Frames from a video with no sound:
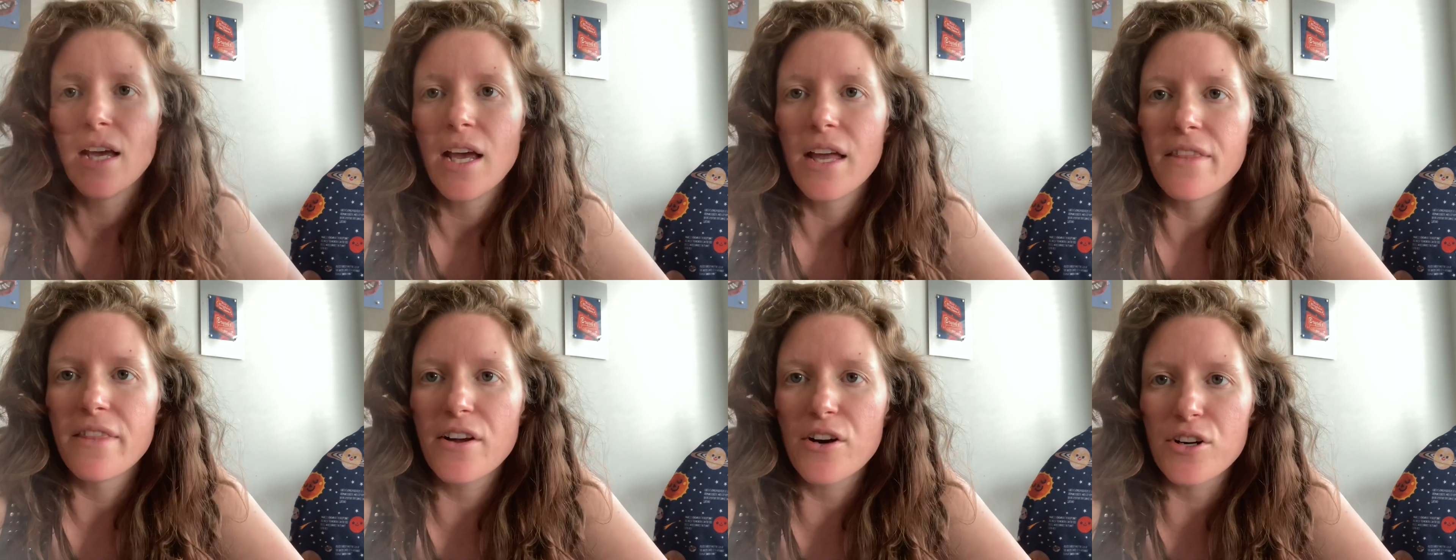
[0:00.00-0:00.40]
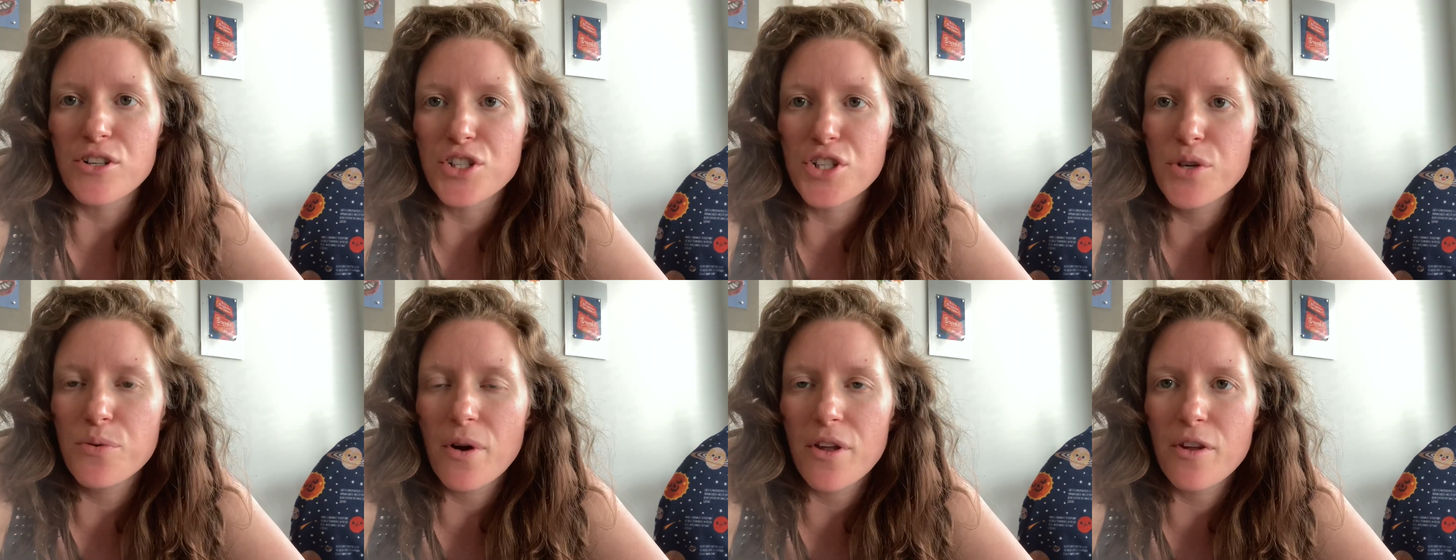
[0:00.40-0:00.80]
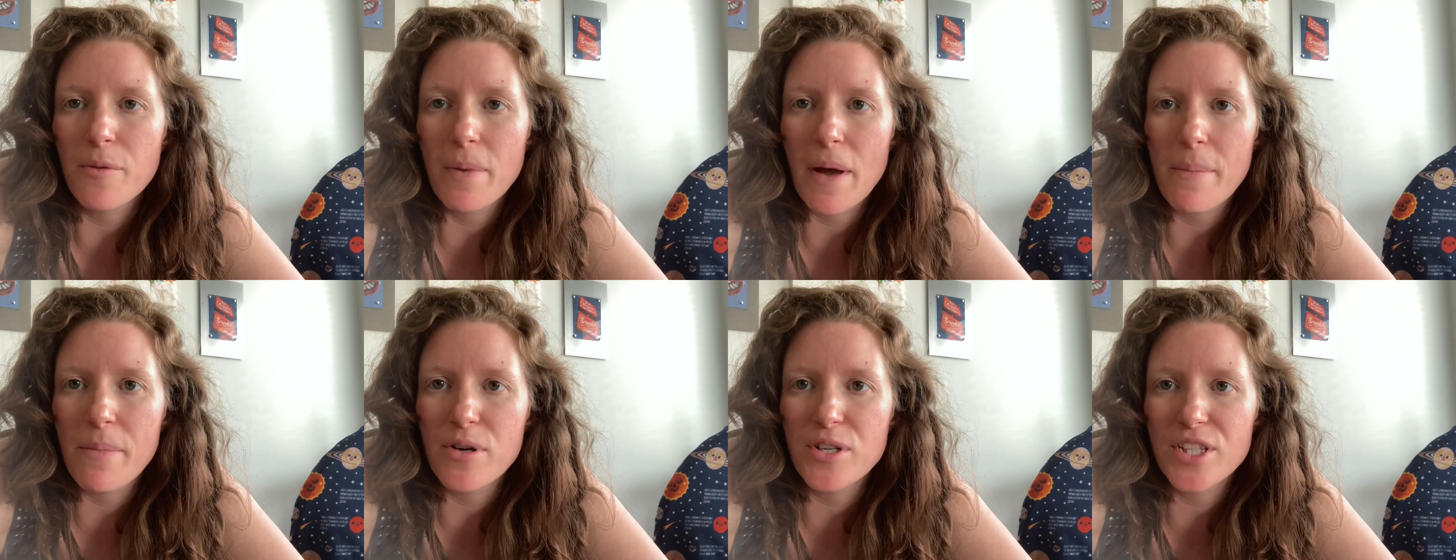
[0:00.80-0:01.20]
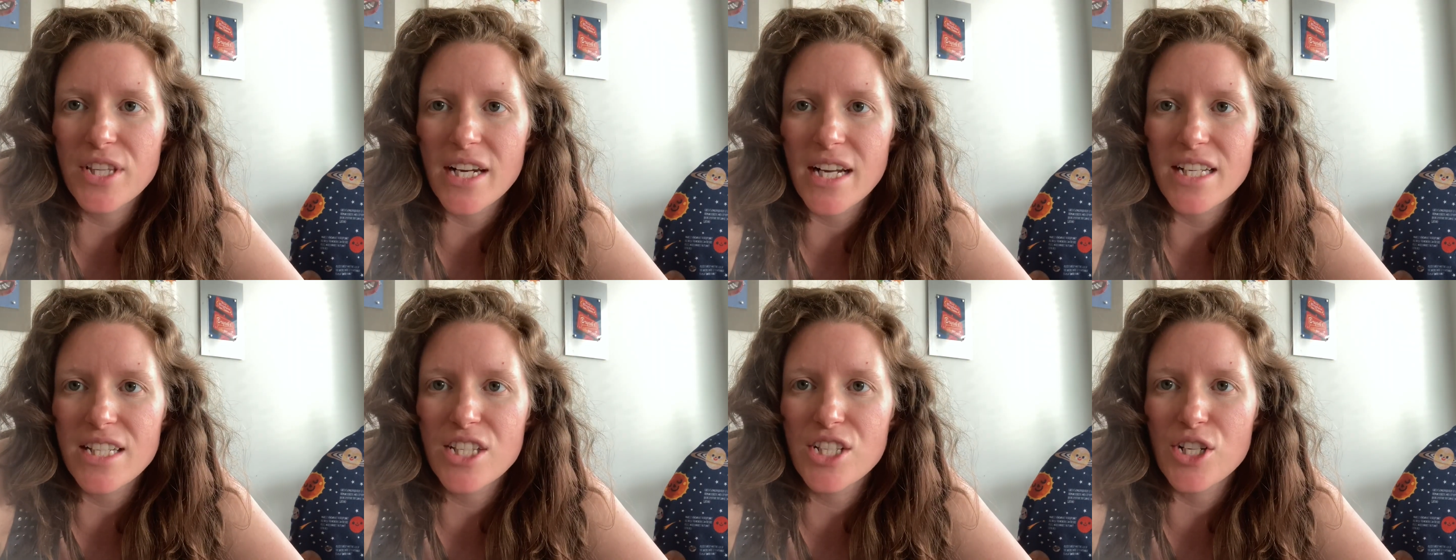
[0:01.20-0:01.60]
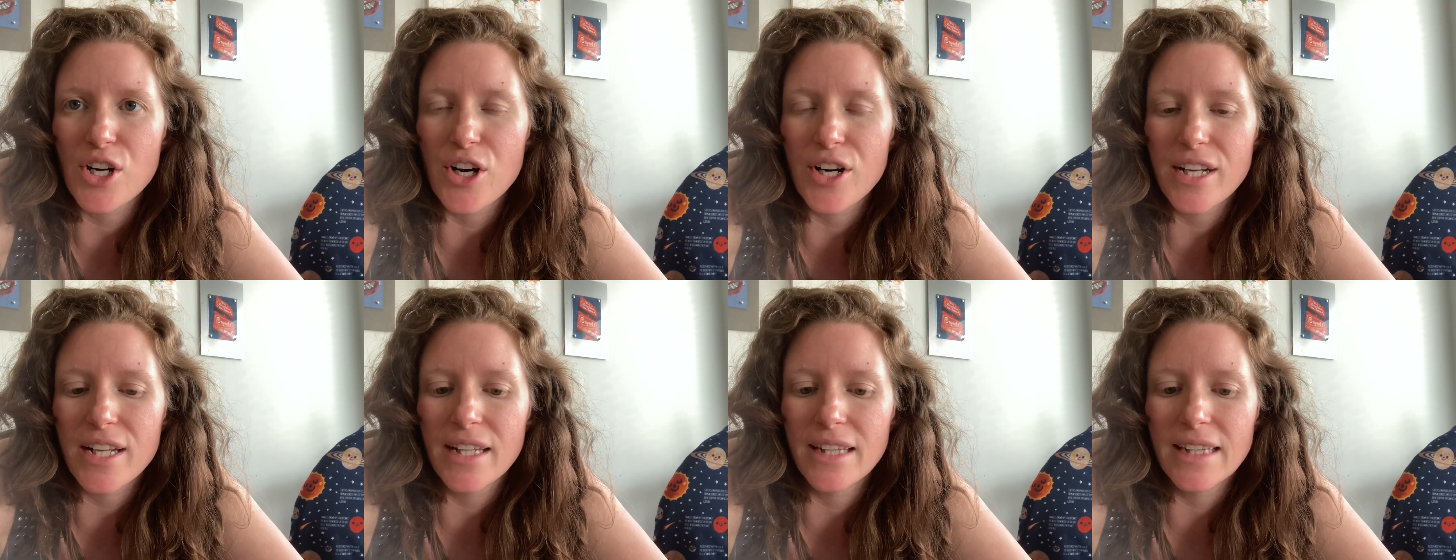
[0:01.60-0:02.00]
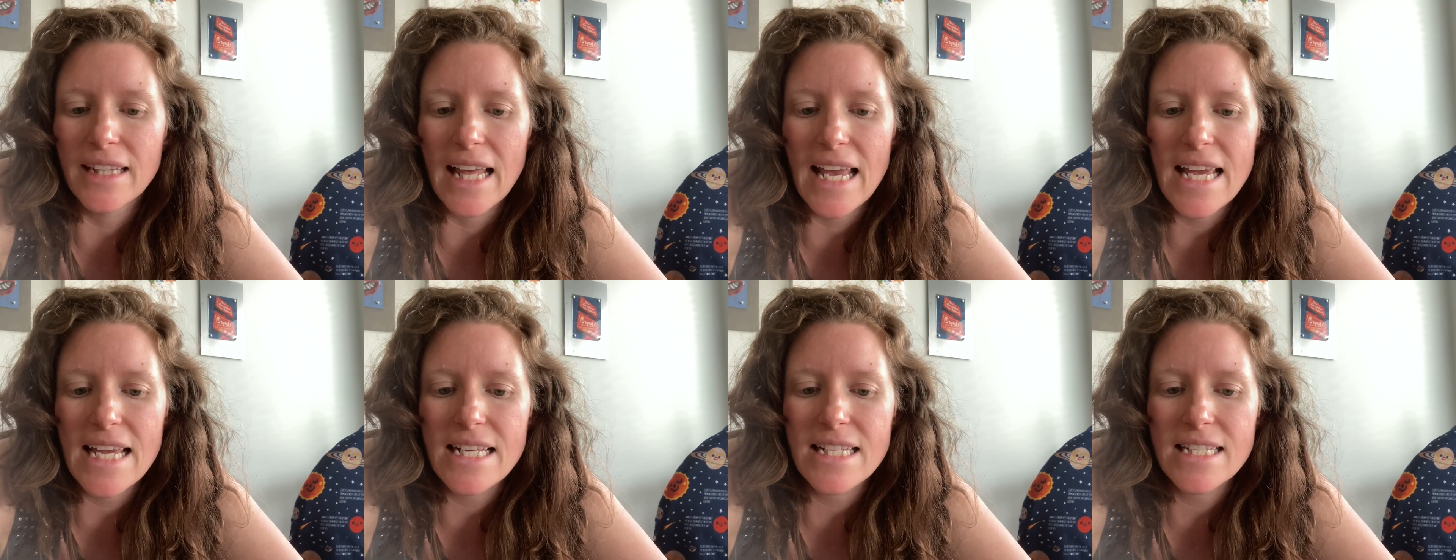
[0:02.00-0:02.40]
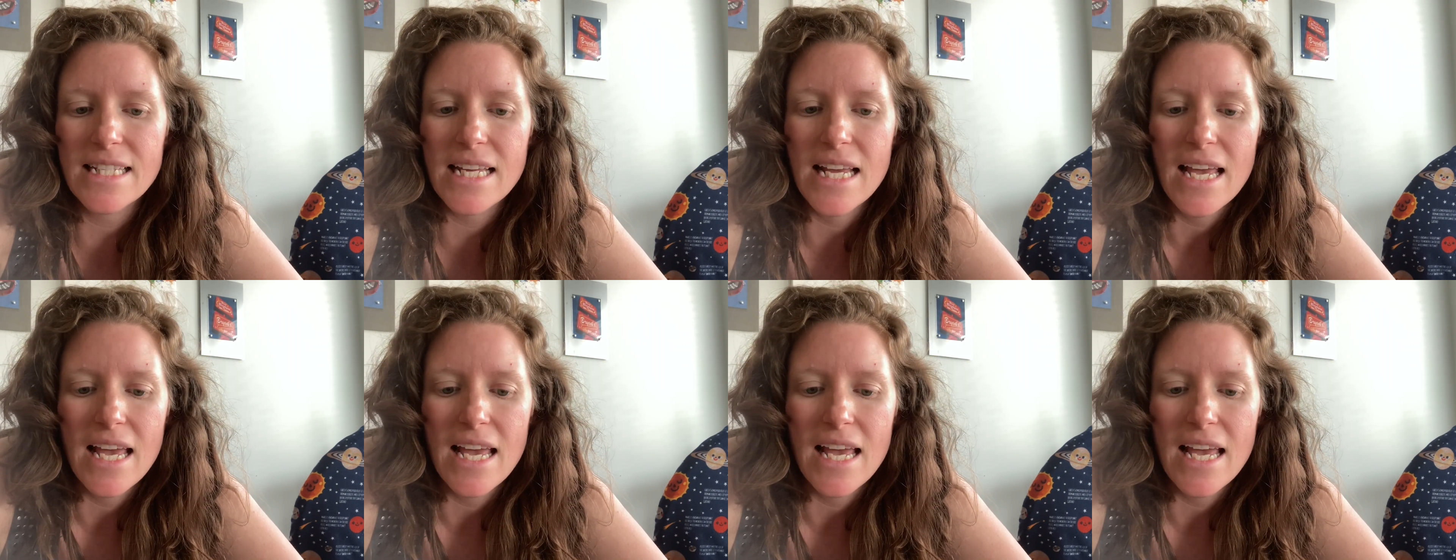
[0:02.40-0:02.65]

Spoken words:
There are two other peppers that I started late